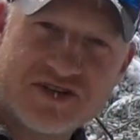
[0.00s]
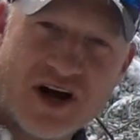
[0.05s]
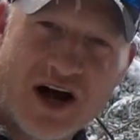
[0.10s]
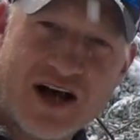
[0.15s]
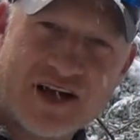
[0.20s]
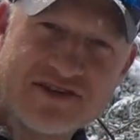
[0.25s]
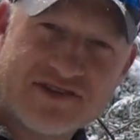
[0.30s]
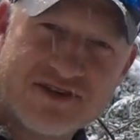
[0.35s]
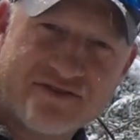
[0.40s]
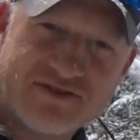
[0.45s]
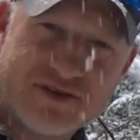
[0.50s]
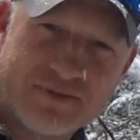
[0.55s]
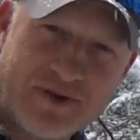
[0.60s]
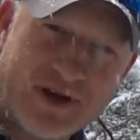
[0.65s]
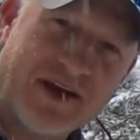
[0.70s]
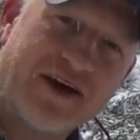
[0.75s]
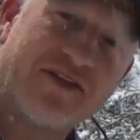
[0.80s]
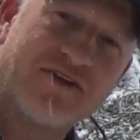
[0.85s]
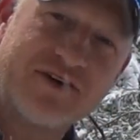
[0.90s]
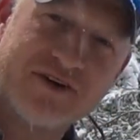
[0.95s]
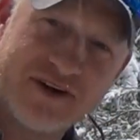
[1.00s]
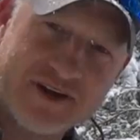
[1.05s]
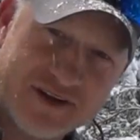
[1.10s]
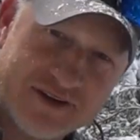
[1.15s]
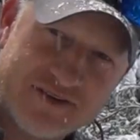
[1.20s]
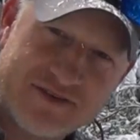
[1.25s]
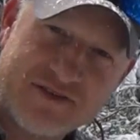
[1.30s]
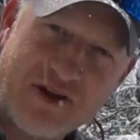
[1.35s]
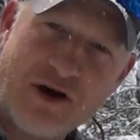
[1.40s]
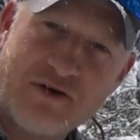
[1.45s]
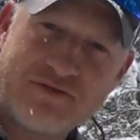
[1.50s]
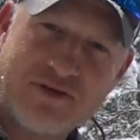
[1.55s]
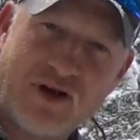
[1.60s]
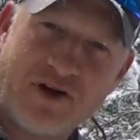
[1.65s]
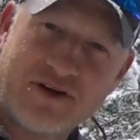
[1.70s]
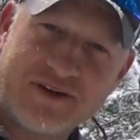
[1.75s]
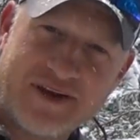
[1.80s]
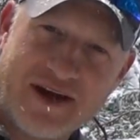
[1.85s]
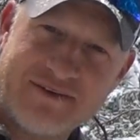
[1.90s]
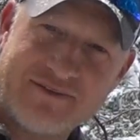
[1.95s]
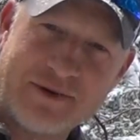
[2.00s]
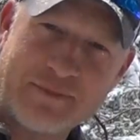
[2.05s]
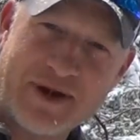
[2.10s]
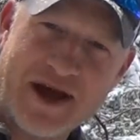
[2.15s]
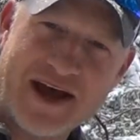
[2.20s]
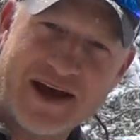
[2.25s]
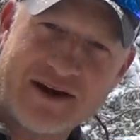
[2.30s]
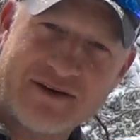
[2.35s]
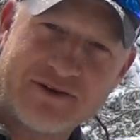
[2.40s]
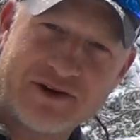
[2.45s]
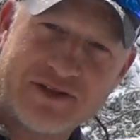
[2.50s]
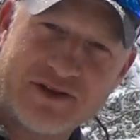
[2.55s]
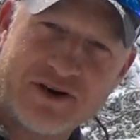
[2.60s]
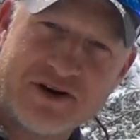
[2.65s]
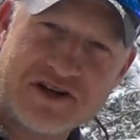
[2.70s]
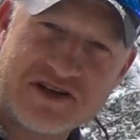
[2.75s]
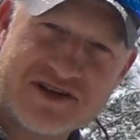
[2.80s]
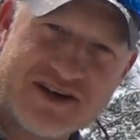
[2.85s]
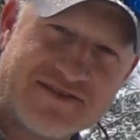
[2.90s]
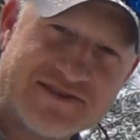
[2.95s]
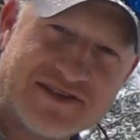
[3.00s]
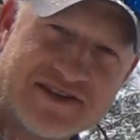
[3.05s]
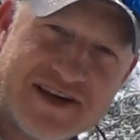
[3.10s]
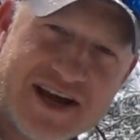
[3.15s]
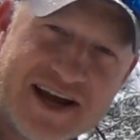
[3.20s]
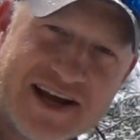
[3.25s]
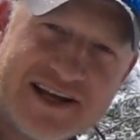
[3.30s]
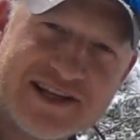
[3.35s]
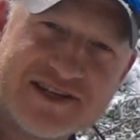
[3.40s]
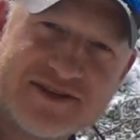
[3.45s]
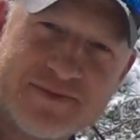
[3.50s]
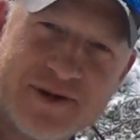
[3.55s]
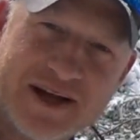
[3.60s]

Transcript: awesome to me, other than the snow falling down my back every 37 seconds,